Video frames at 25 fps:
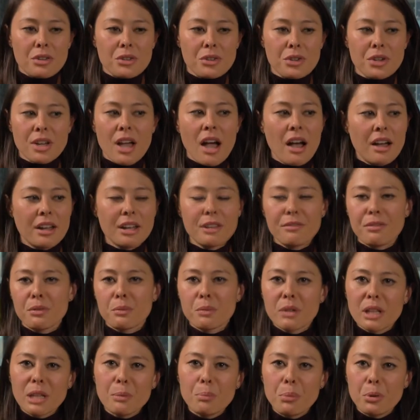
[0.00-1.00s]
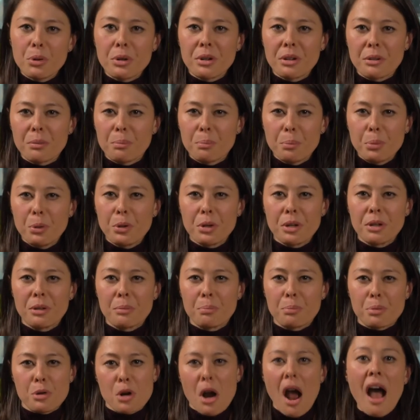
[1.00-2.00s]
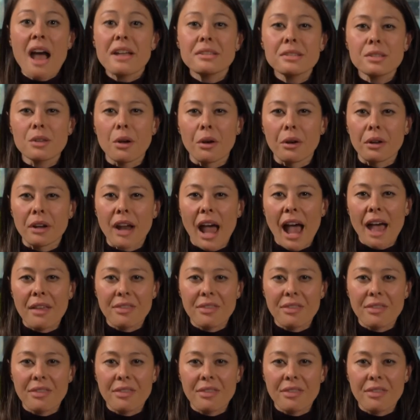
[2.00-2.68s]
you can't even really put a price on,